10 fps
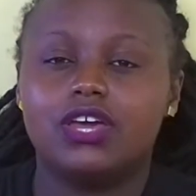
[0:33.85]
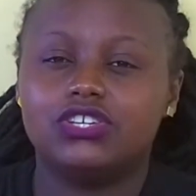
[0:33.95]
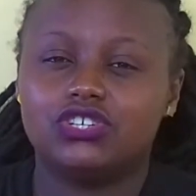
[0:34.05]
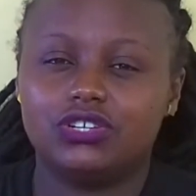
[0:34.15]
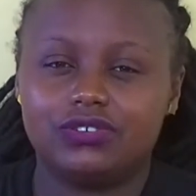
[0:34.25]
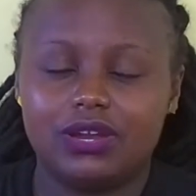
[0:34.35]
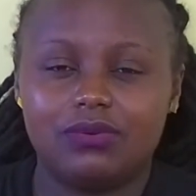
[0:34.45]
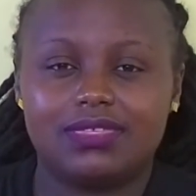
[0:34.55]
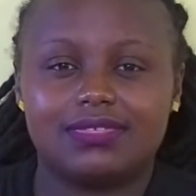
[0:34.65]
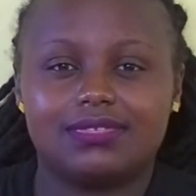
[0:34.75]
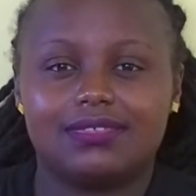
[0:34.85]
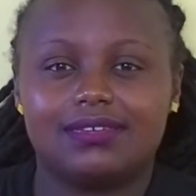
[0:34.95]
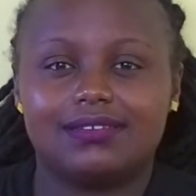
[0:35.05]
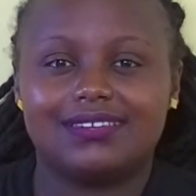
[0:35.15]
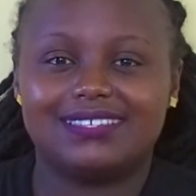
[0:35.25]
Children with
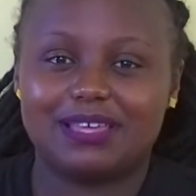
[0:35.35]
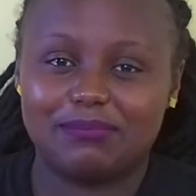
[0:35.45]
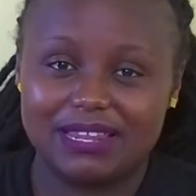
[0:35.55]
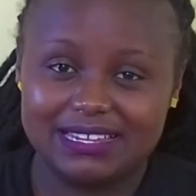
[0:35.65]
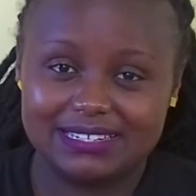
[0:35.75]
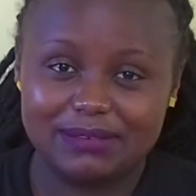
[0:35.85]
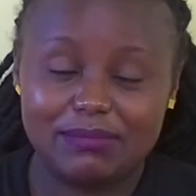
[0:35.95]
disability